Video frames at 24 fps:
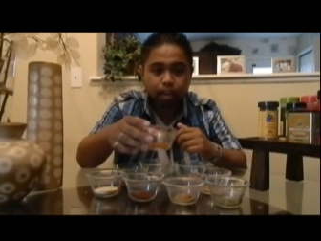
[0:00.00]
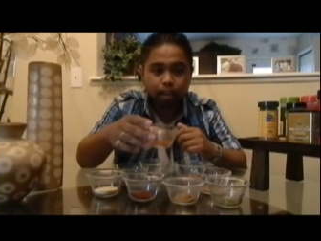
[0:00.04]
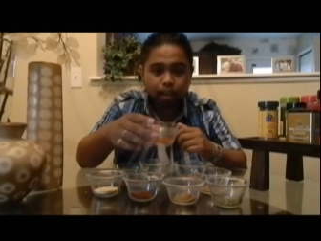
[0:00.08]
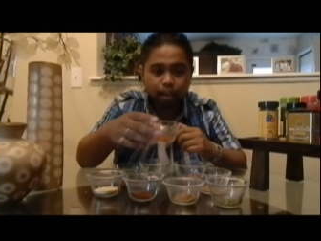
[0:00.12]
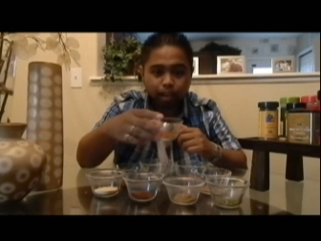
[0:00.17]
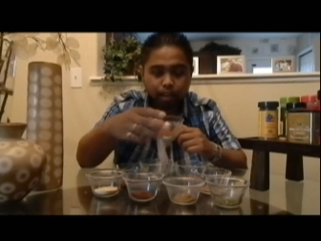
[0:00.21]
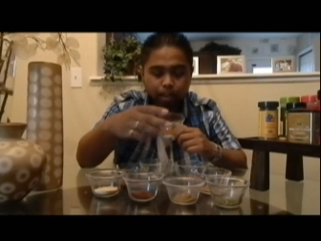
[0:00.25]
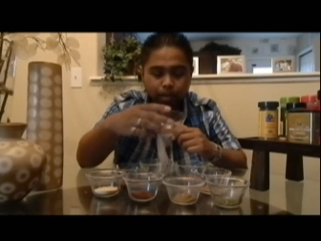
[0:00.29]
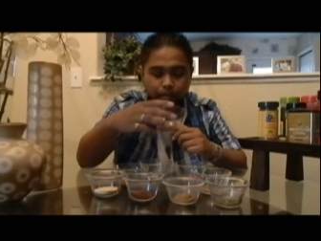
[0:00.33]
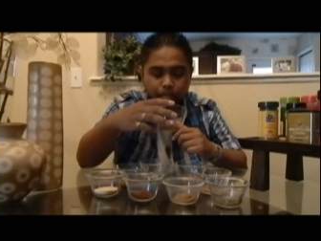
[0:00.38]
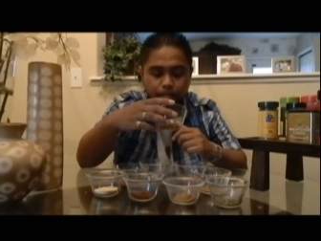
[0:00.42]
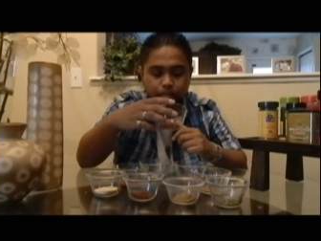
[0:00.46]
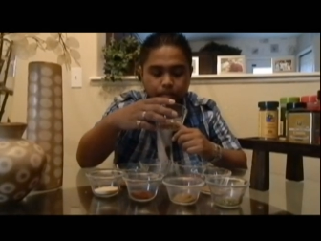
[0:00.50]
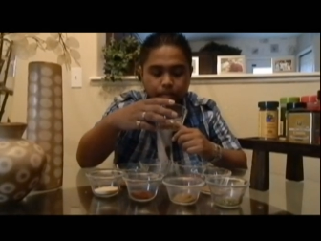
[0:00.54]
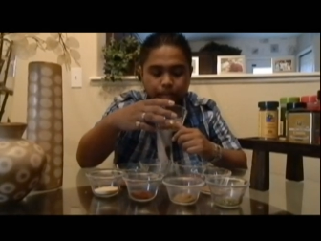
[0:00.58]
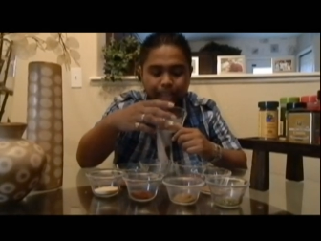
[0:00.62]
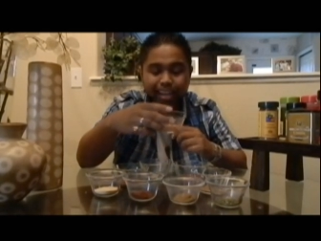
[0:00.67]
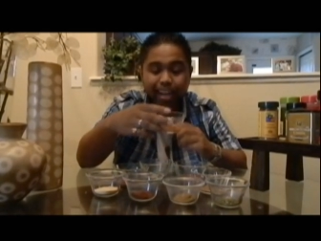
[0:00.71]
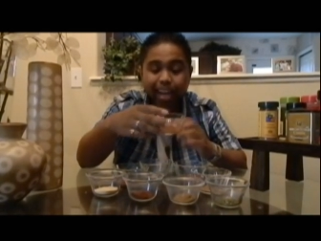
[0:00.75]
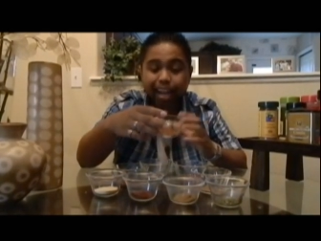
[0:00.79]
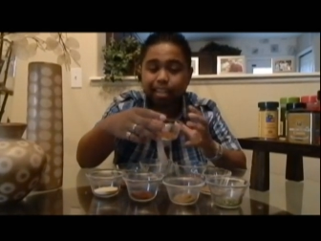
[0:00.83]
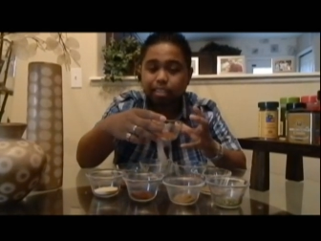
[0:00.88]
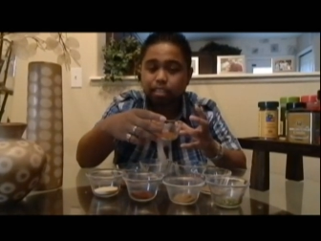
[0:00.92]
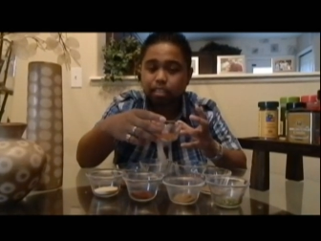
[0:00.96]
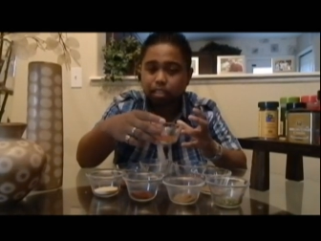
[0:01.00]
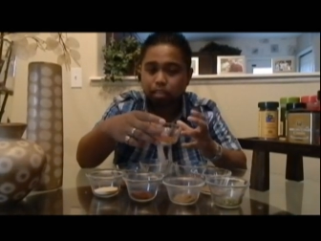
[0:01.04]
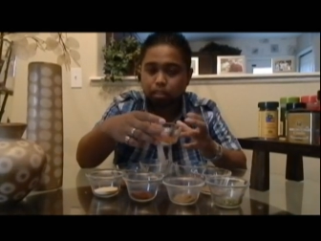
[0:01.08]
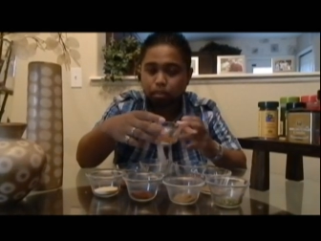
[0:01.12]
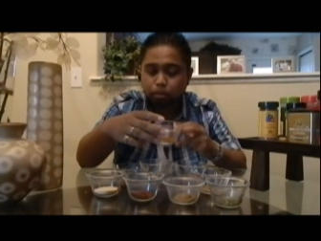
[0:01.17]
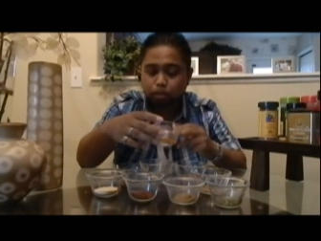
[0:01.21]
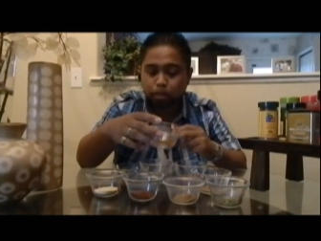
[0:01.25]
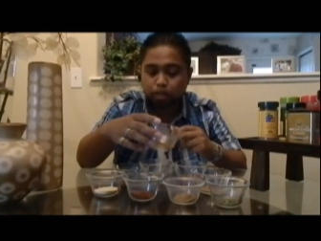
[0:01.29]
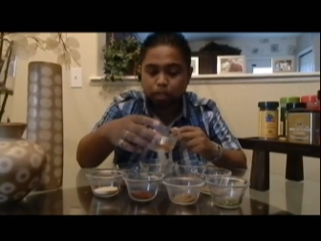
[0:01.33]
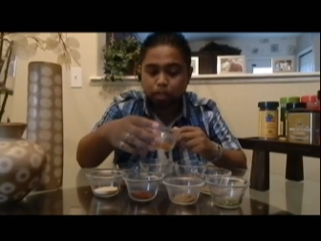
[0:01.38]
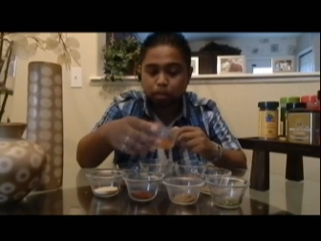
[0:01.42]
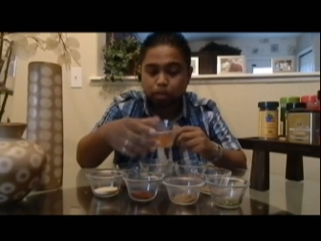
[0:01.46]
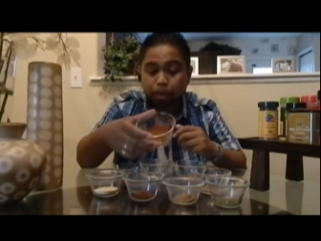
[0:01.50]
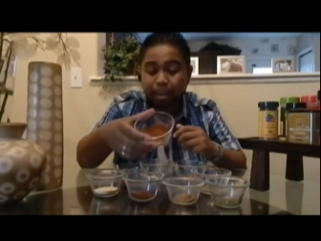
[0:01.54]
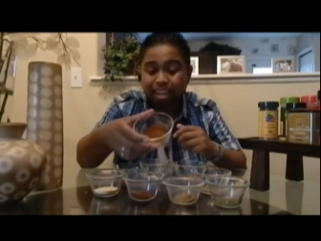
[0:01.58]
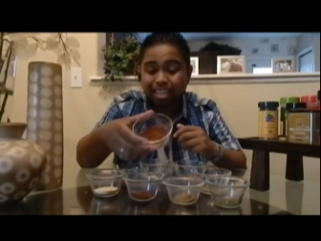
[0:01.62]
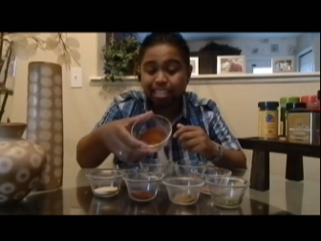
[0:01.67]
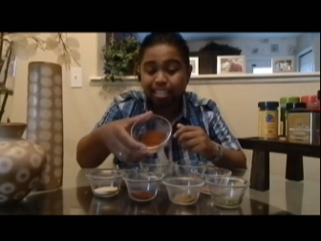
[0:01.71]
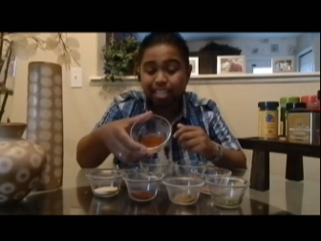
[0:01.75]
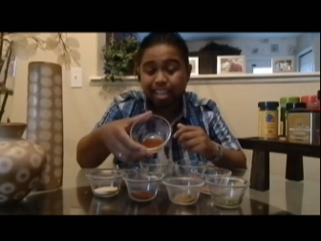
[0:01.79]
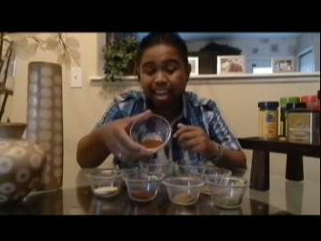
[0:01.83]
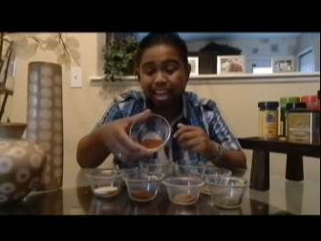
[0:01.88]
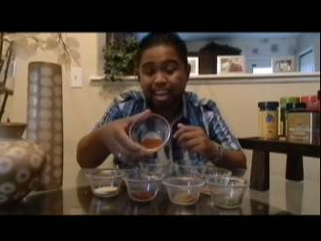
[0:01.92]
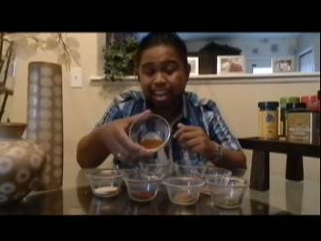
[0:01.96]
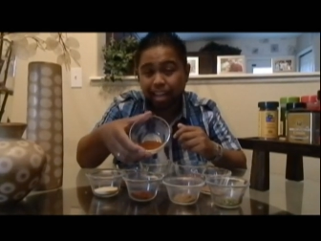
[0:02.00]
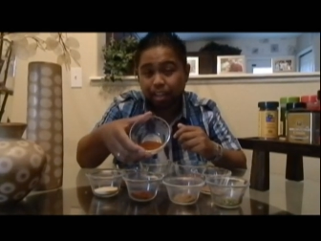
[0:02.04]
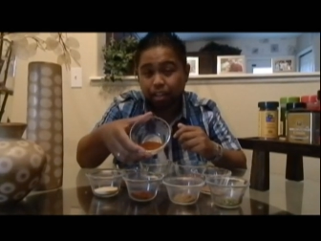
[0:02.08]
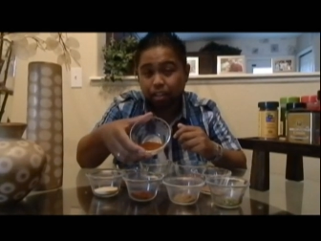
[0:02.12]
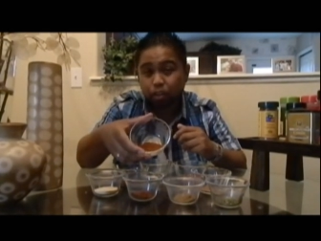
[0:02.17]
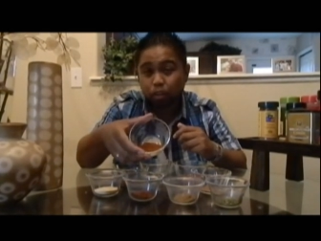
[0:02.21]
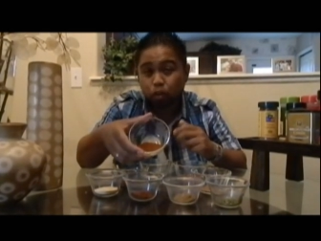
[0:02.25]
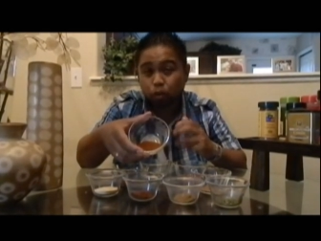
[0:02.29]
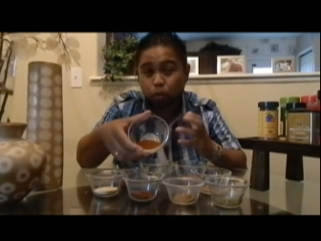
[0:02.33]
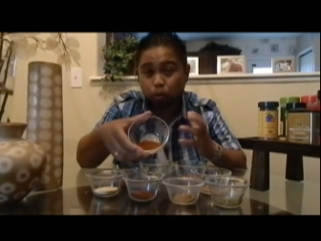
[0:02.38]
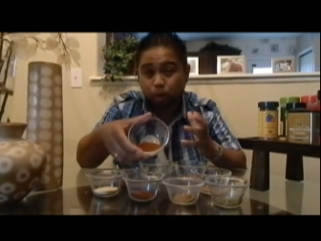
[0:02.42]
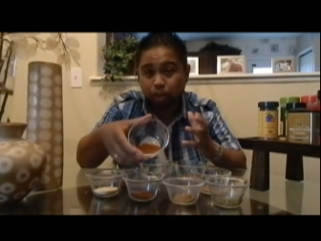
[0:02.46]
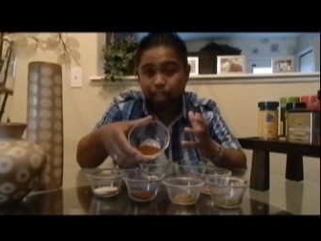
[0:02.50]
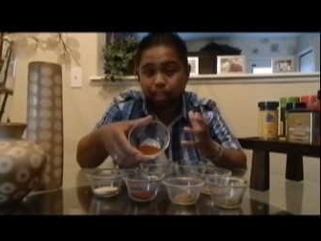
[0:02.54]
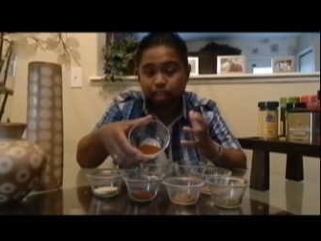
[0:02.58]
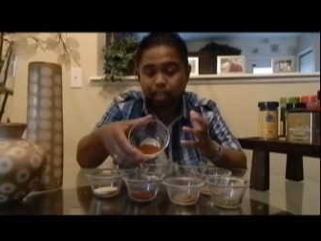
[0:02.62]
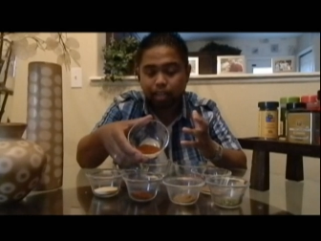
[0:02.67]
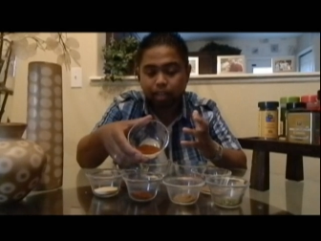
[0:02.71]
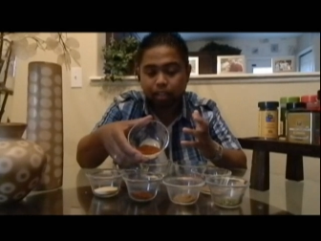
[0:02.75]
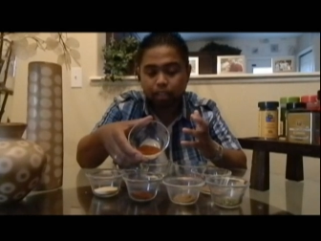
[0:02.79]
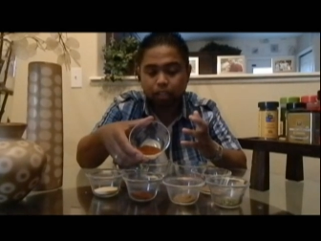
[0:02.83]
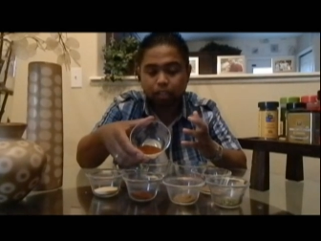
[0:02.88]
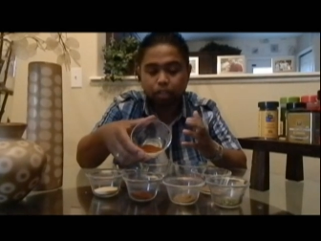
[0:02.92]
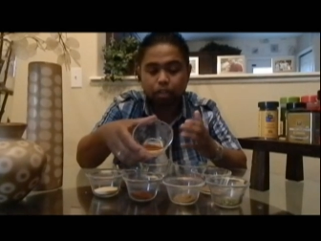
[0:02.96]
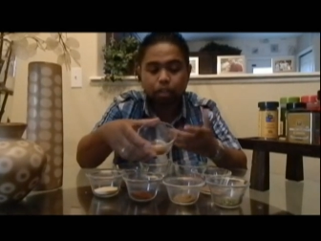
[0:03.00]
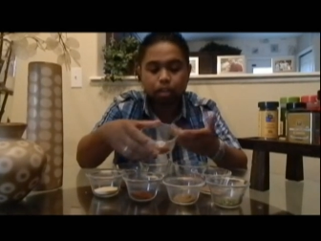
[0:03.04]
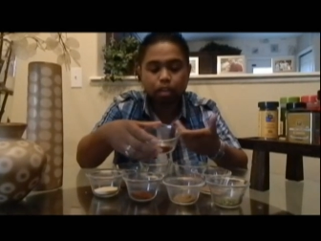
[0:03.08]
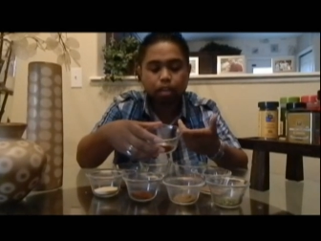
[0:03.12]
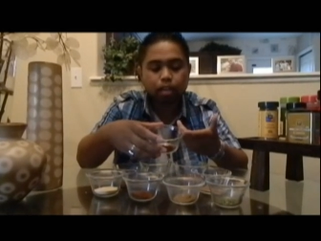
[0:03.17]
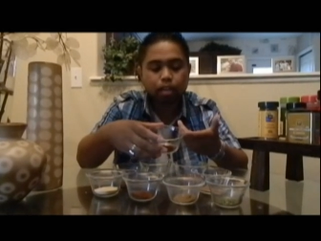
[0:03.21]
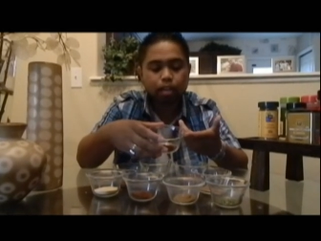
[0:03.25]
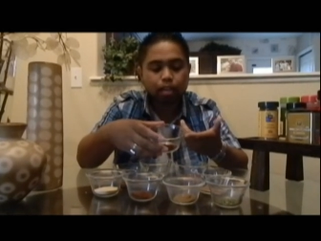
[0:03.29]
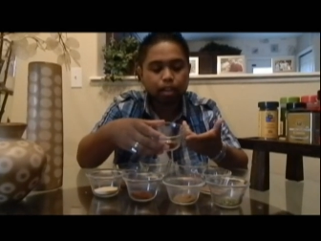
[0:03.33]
It adds a little bit of spice and great color.